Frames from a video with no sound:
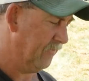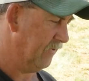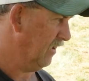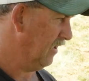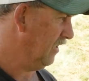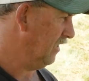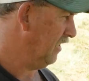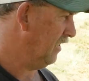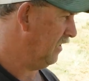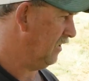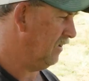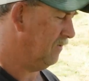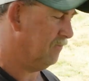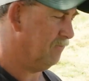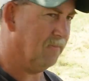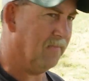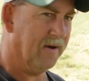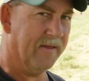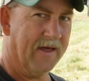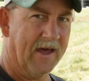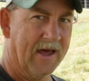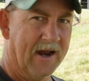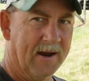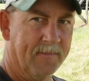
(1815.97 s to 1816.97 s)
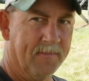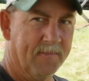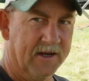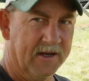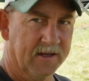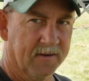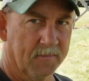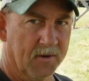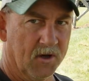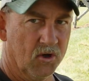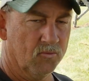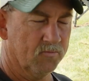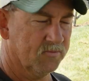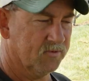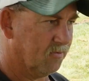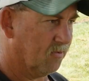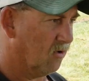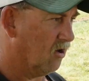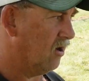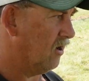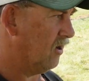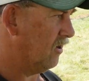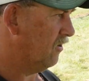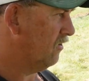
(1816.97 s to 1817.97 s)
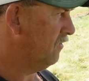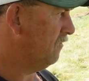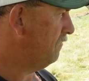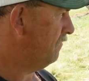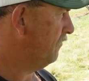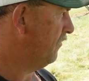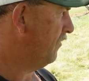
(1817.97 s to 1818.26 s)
By that I mean the boom sprayer.